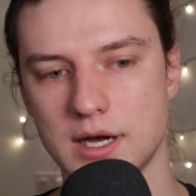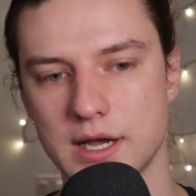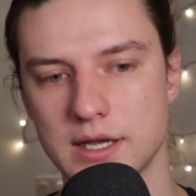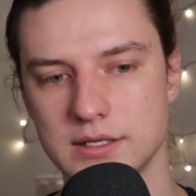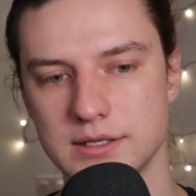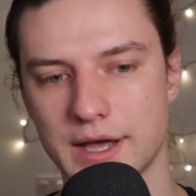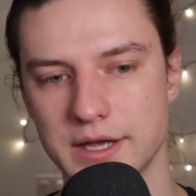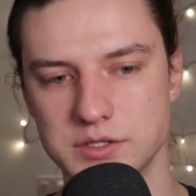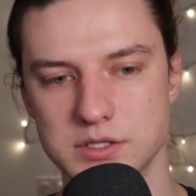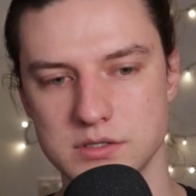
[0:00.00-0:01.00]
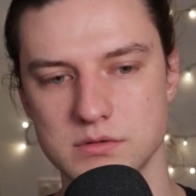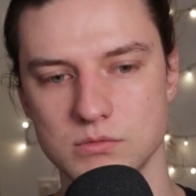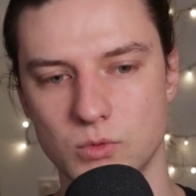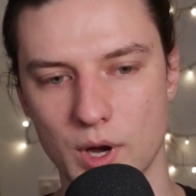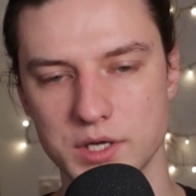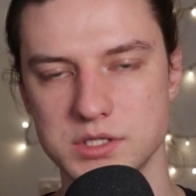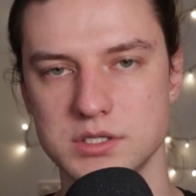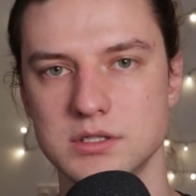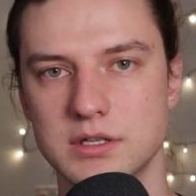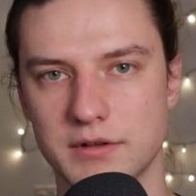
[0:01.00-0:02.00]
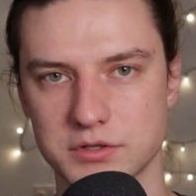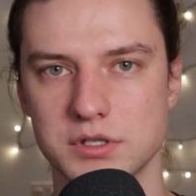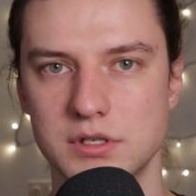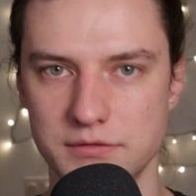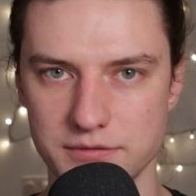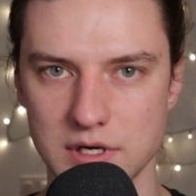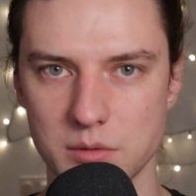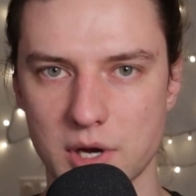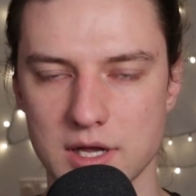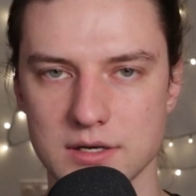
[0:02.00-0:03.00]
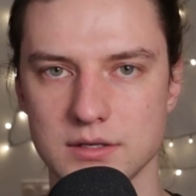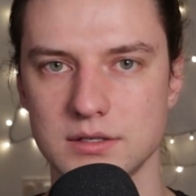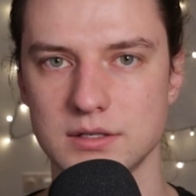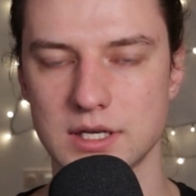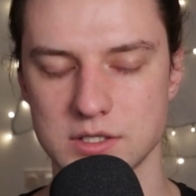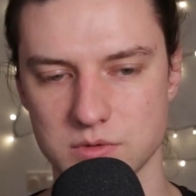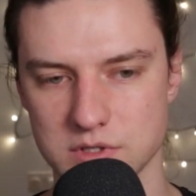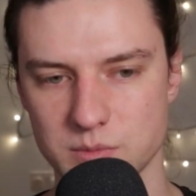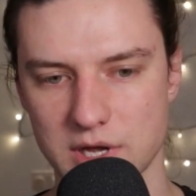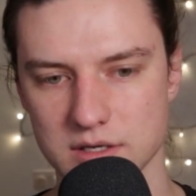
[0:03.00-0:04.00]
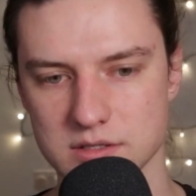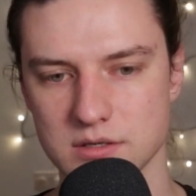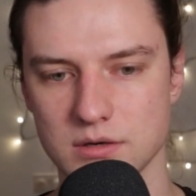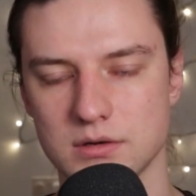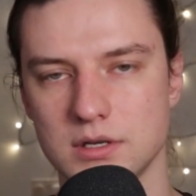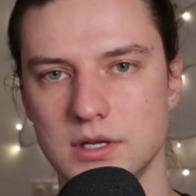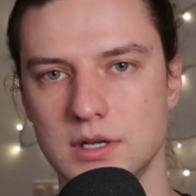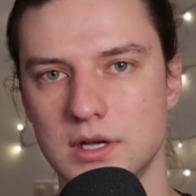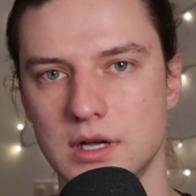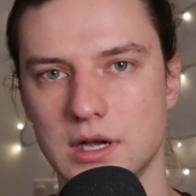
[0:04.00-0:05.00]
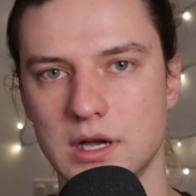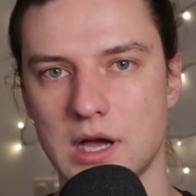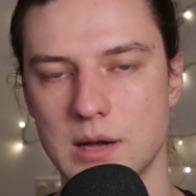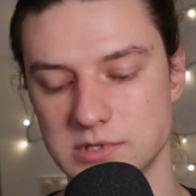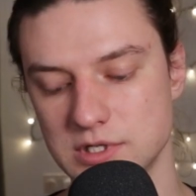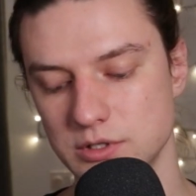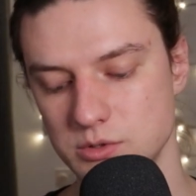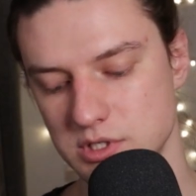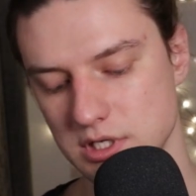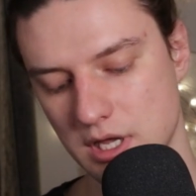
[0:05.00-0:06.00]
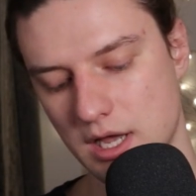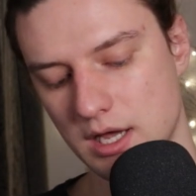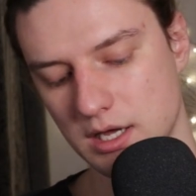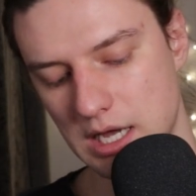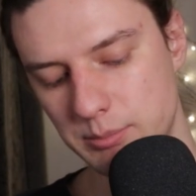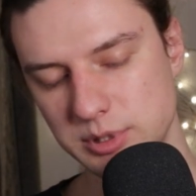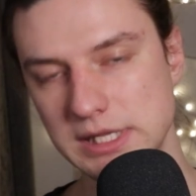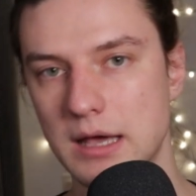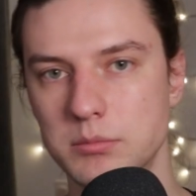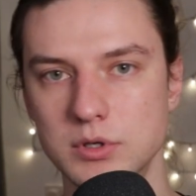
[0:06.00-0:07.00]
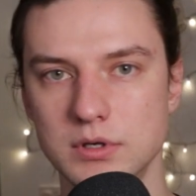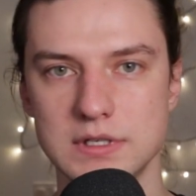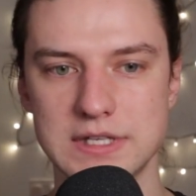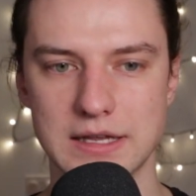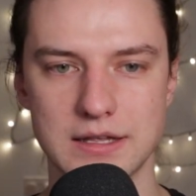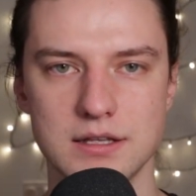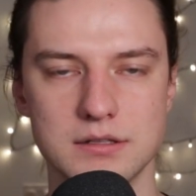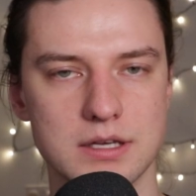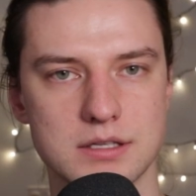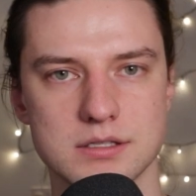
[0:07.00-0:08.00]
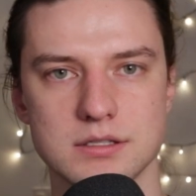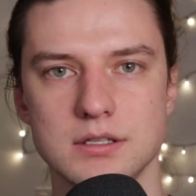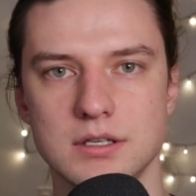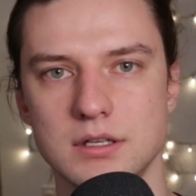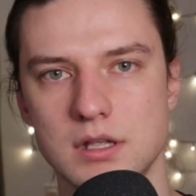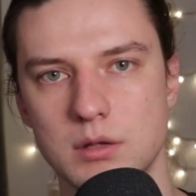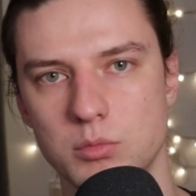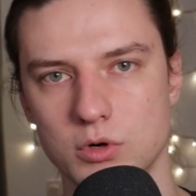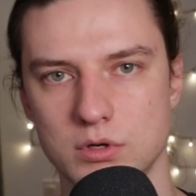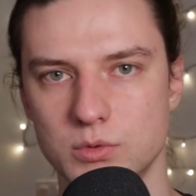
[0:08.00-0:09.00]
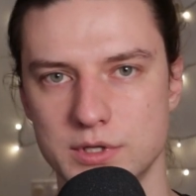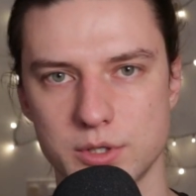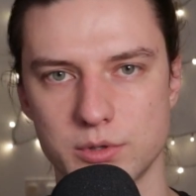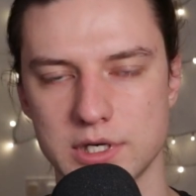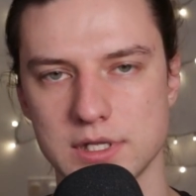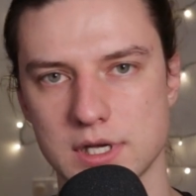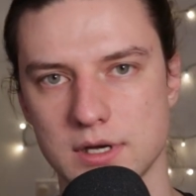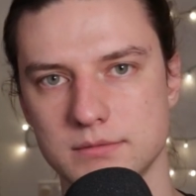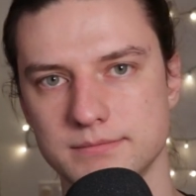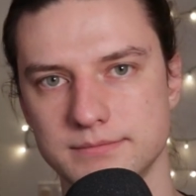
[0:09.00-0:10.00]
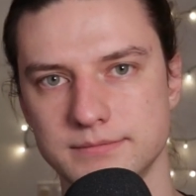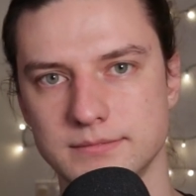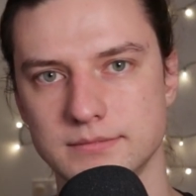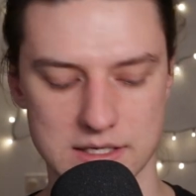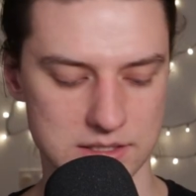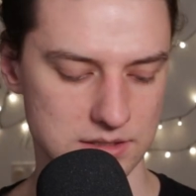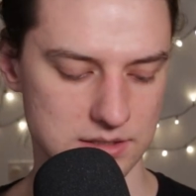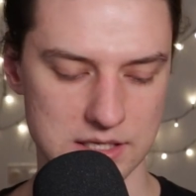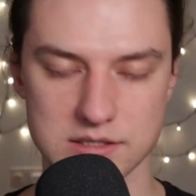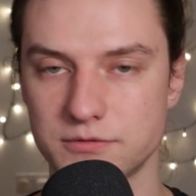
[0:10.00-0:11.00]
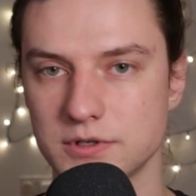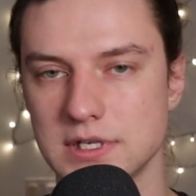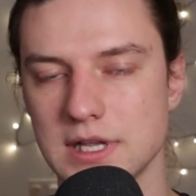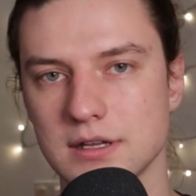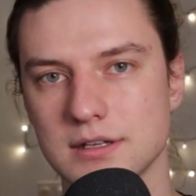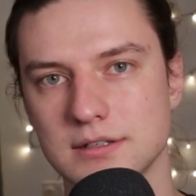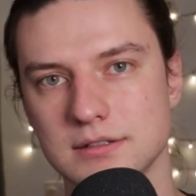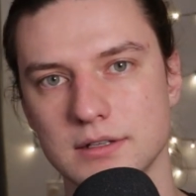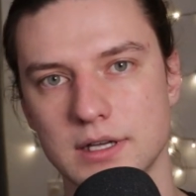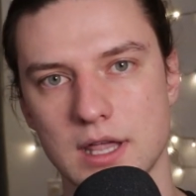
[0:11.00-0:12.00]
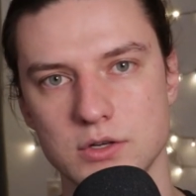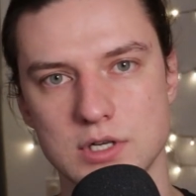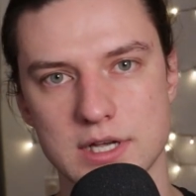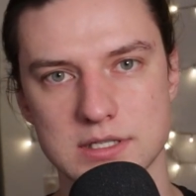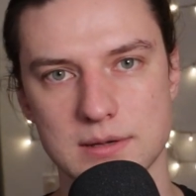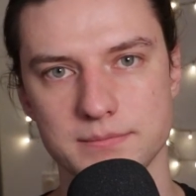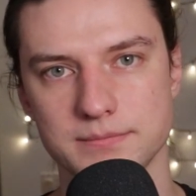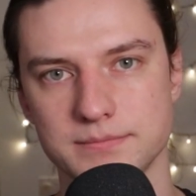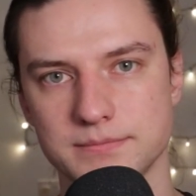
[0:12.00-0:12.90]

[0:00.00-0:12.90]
and I just was eventually defeated by it. I switched back. So I'm still using a pleb 10 keyless keyboard with a QWERTY layout. That's it for today. I'll catch you next time.